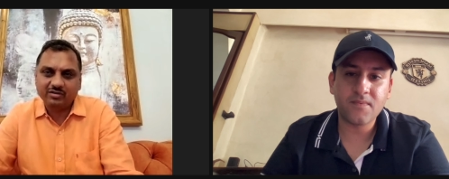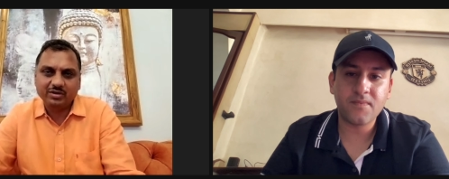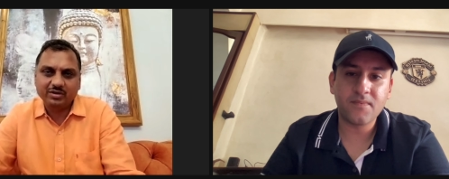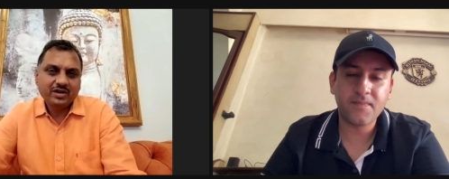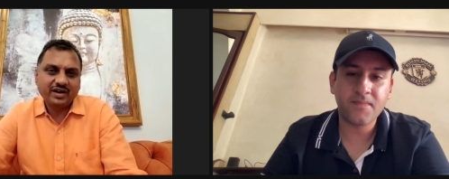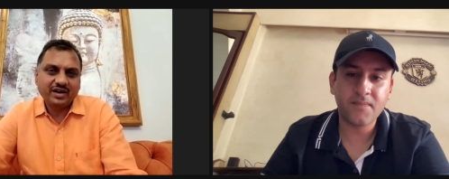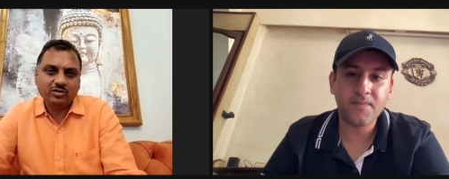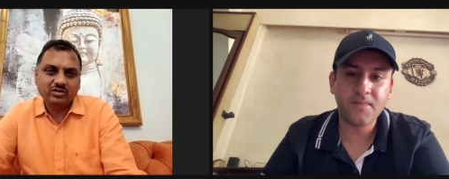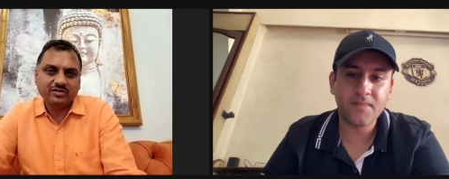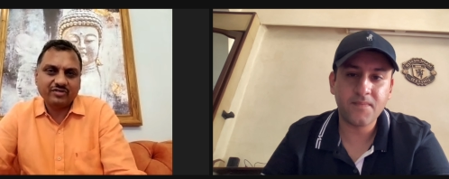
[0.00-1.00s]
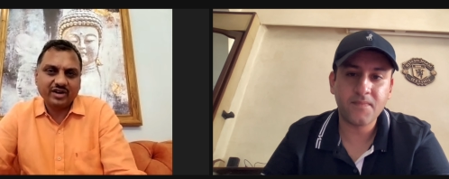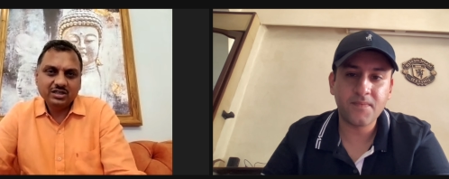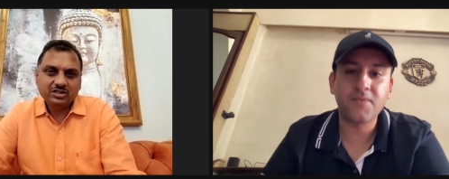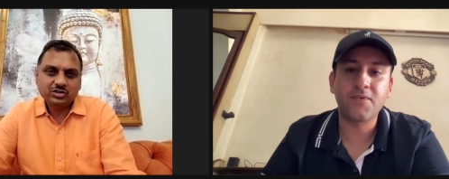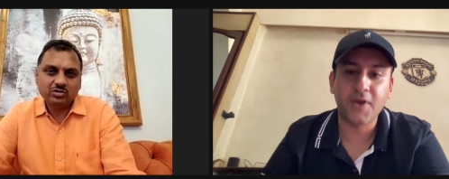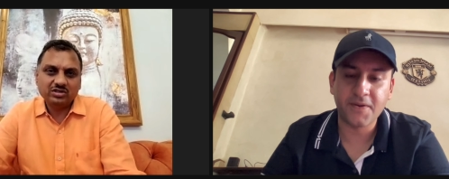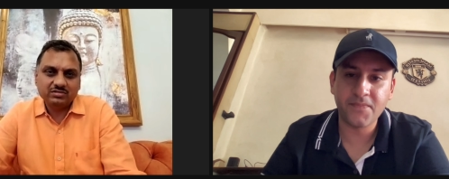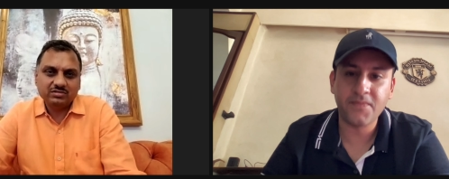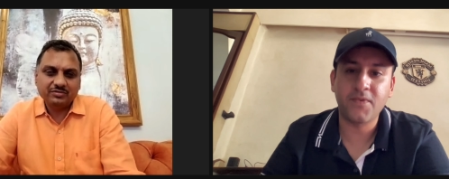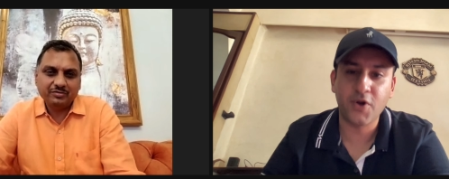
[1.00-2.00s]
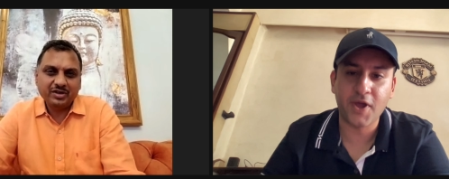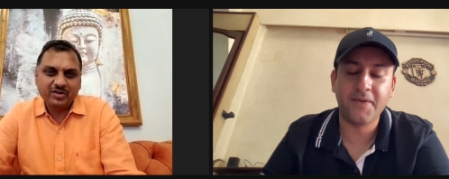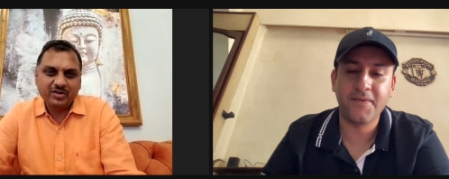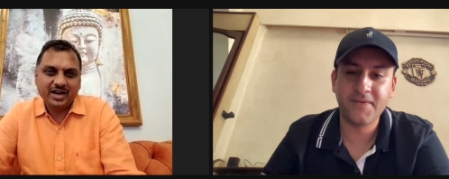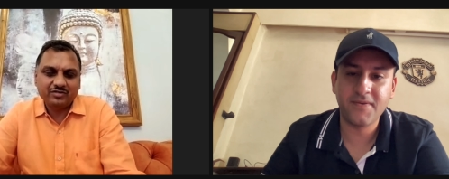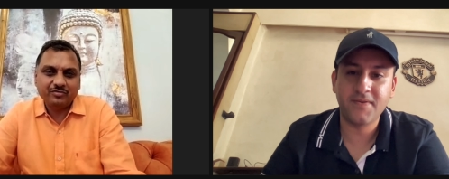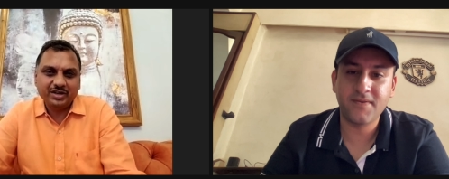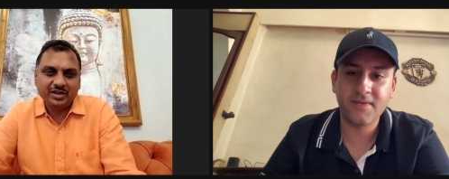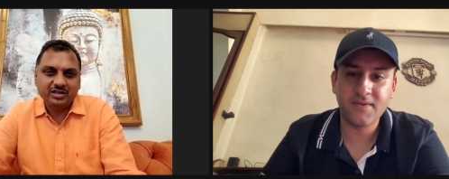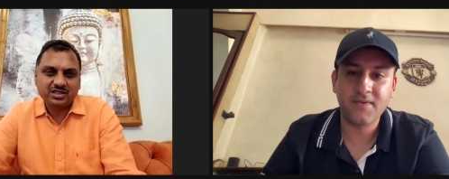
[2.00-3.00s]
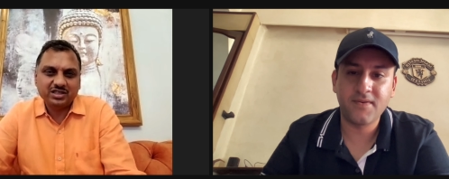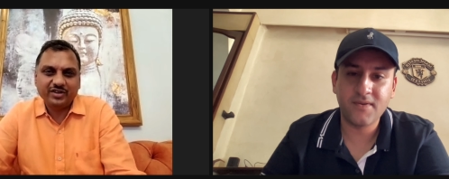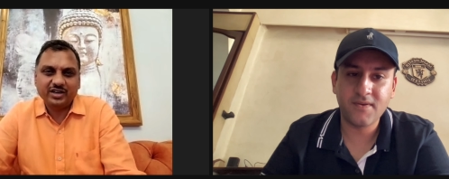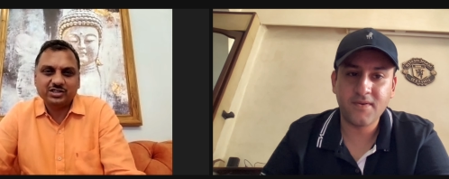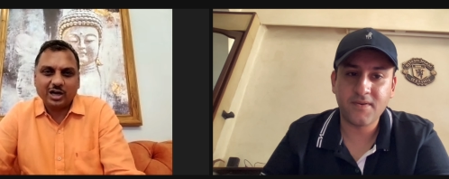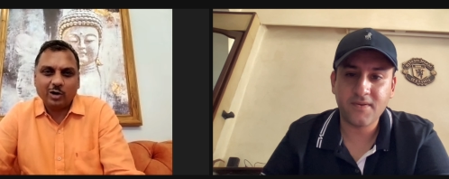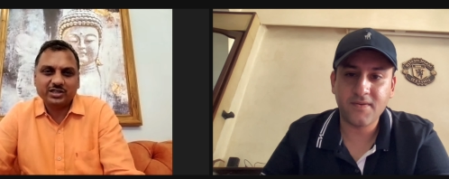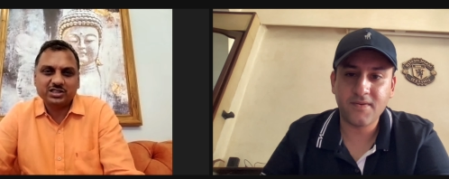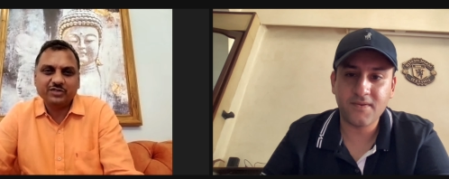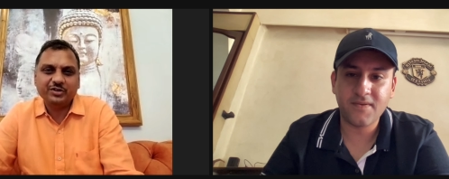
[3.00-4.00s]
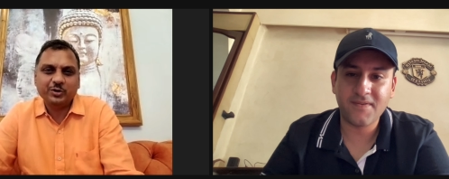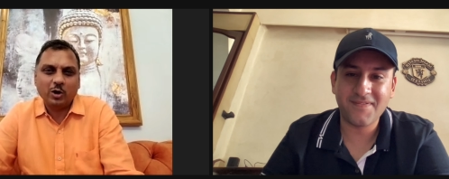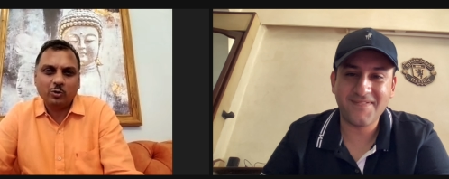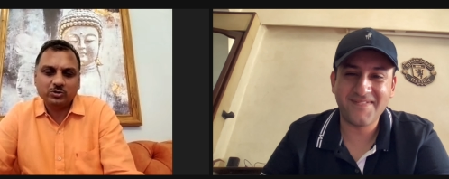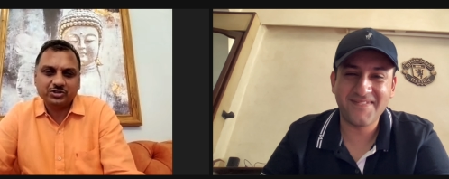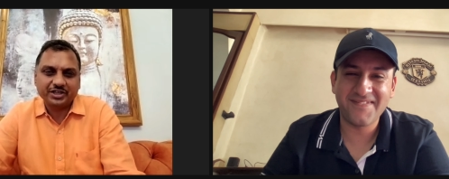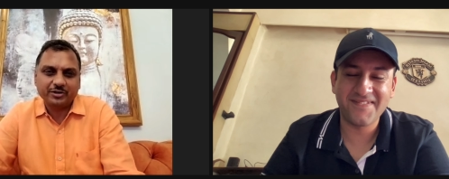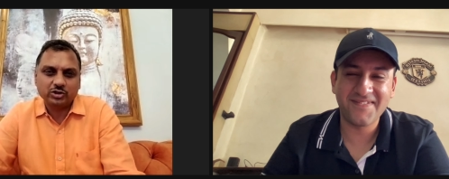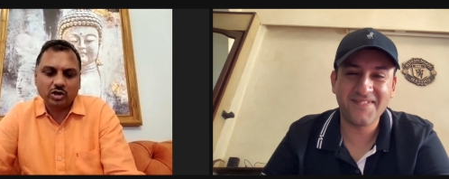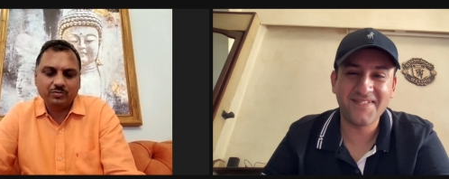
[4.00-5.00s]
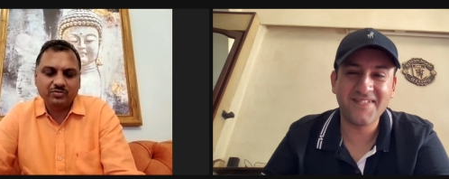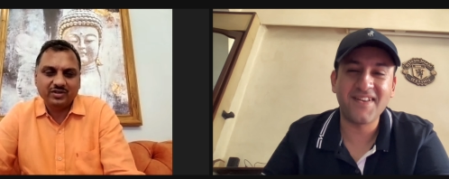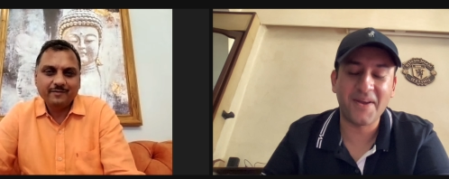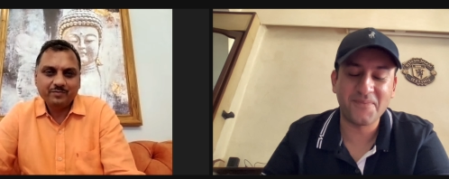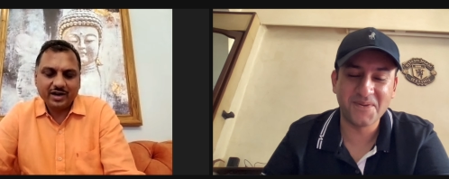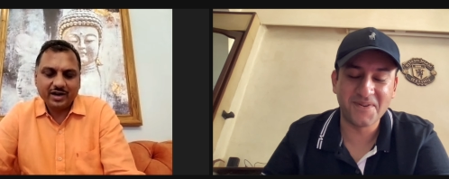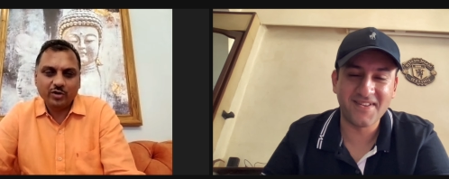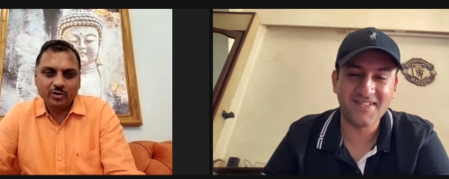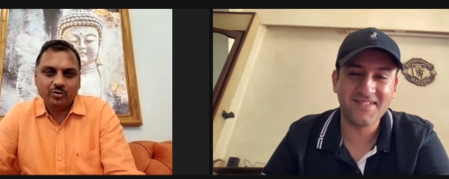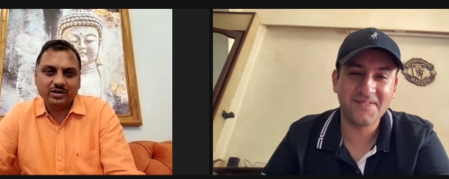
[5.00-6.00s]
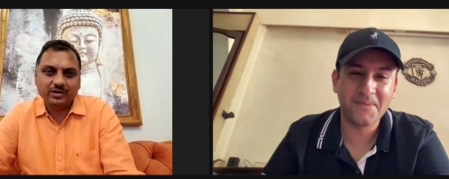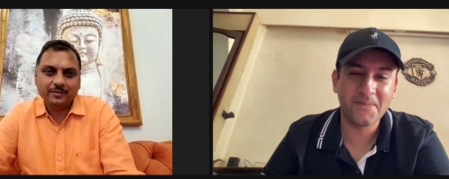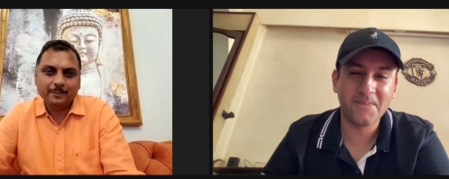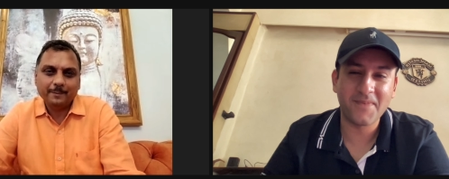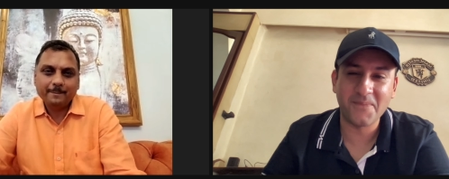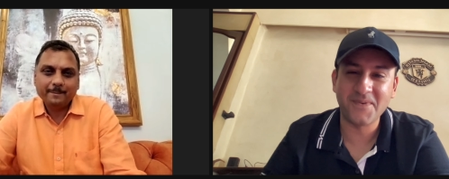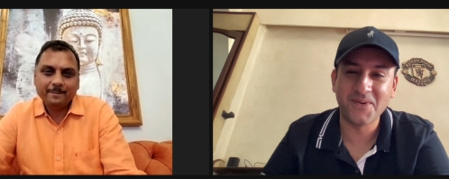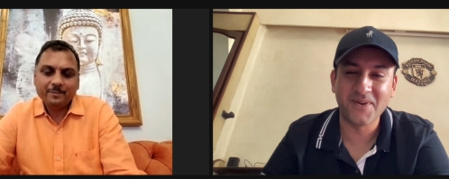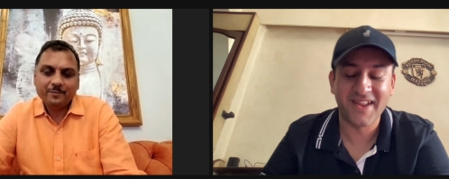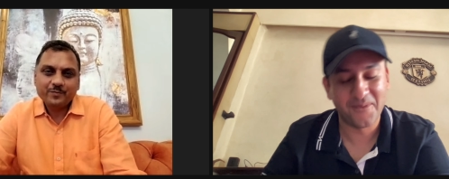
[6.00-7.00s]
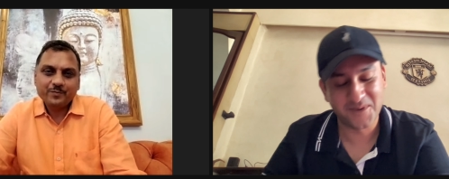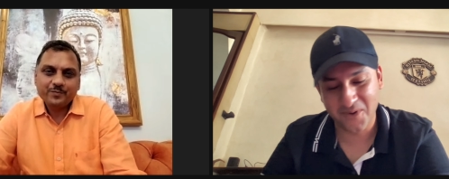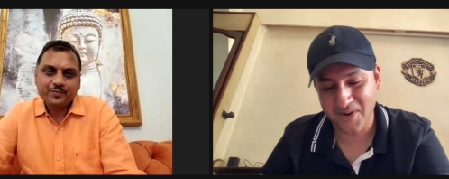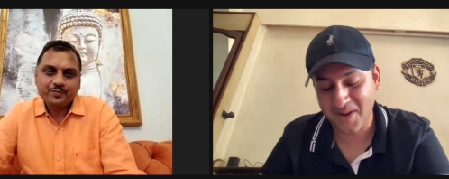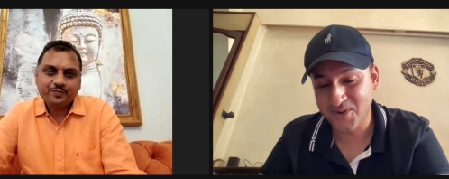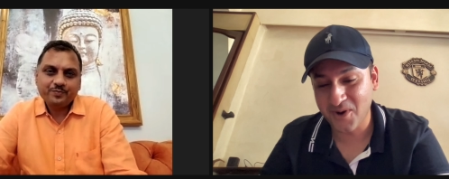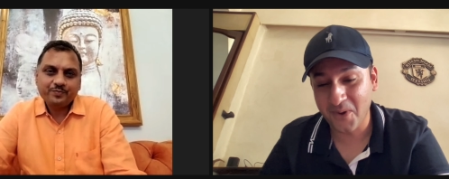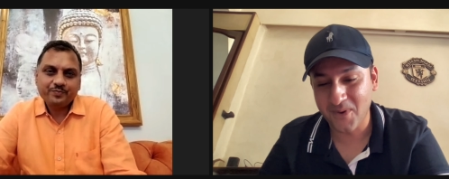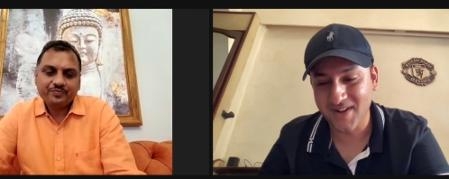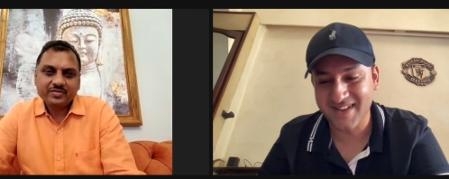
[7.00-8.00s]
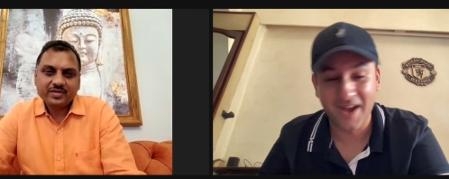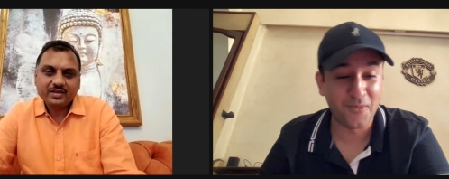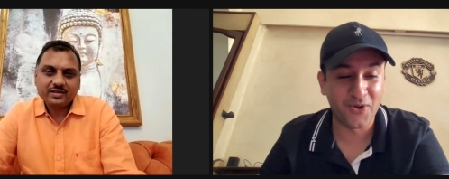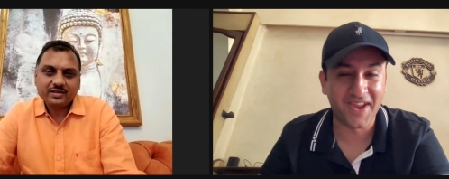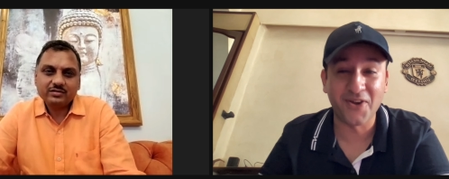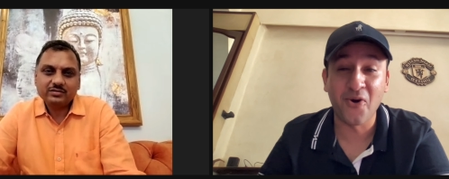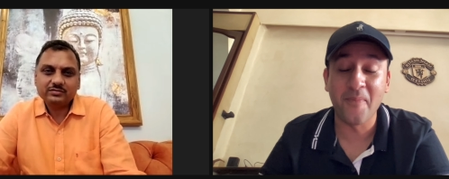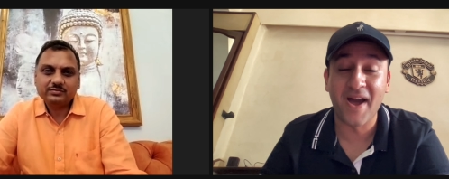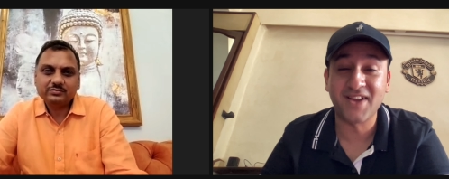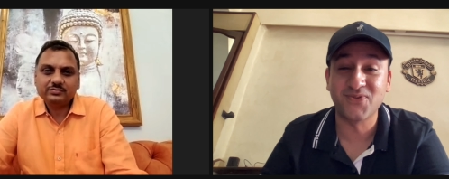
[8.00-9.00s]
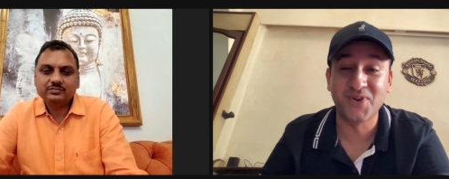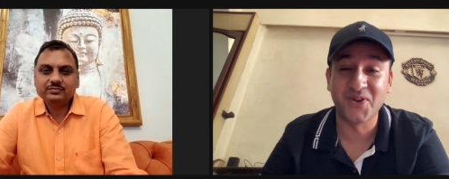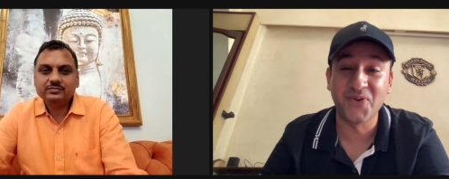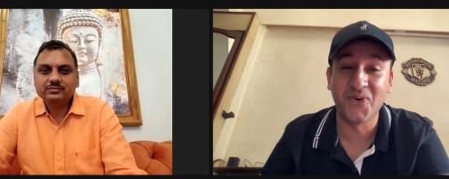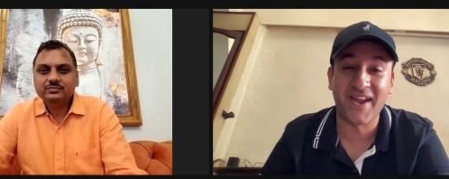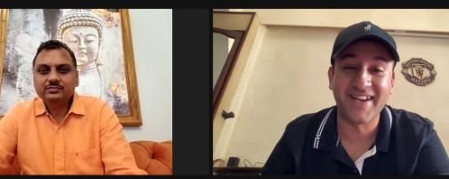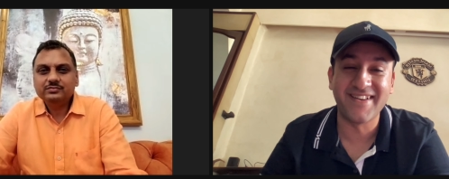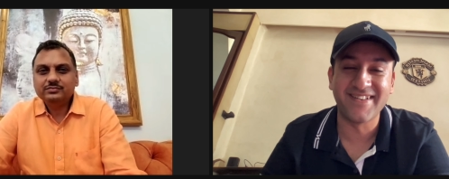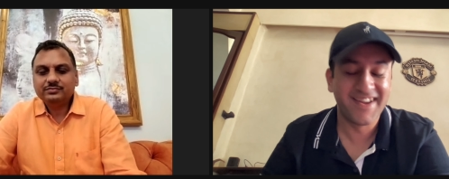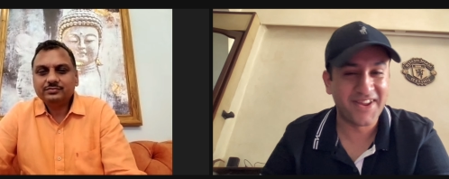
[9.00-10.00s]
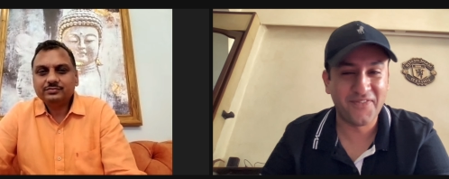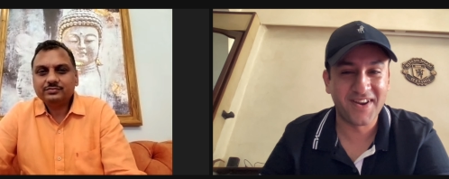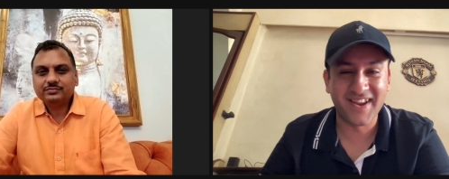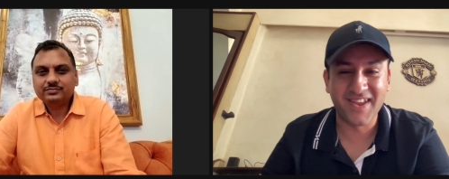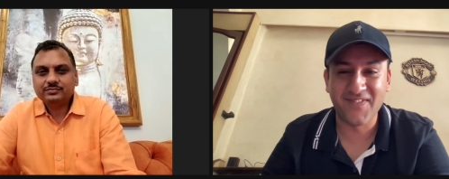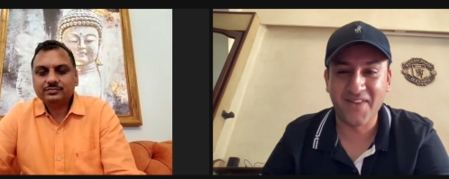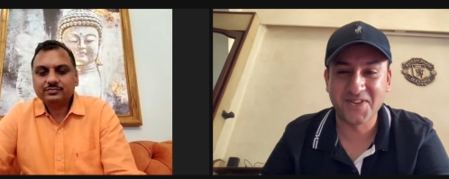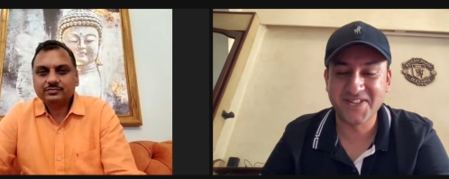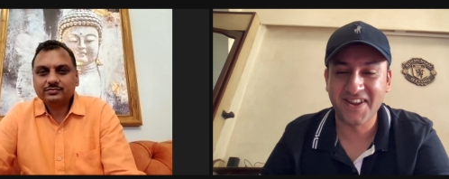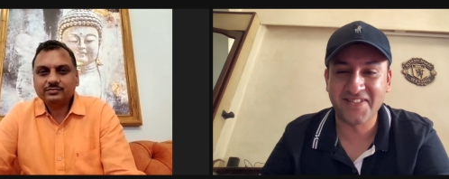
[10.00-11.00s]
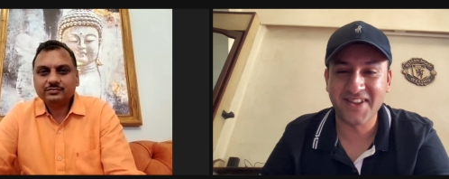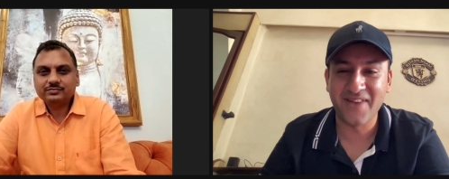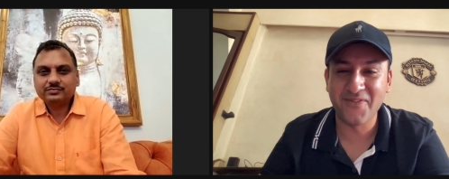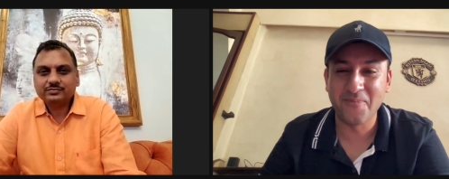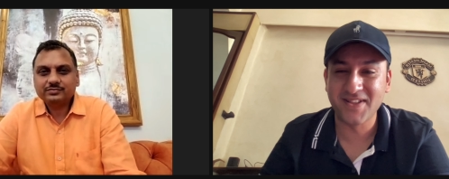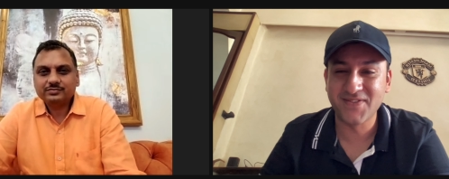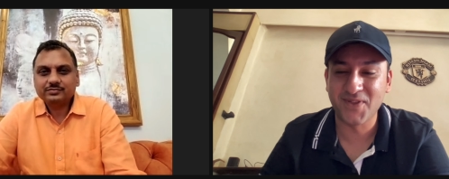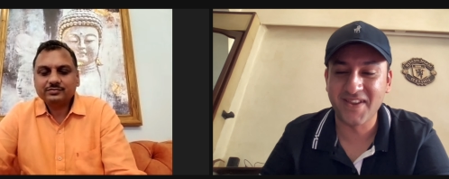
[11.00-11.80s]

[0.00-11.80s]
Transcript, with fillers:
Speaker 1: will be right on the track. Right. So okay. we, we at we seafarers out at sea, we know how to secure jobs, Absolutely. and we
Speaker 2: will. Absolutely. I'm sure. I'm sure we will, sir. I'm looking to go back soon too, and uh, definitely, if I have to stay another 11 months for the